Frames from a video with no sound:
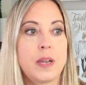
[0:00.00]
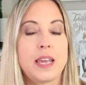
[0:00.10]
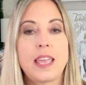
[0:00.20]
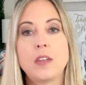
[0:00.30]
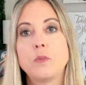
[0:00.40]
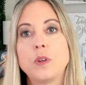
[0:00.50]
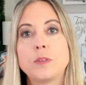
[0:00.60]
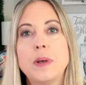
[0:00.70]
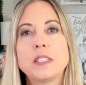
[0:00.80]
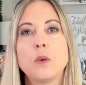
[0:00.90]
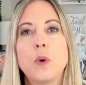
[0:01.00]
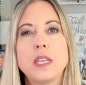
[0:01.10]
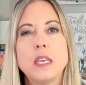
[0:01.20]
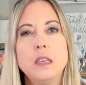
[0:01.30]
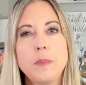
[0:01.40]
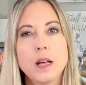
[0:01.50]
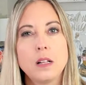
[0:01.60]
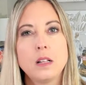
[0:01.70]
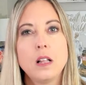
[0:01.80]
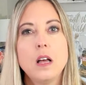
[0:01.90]
But again, it depends on what
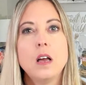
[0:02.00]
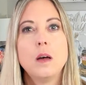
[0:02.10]
email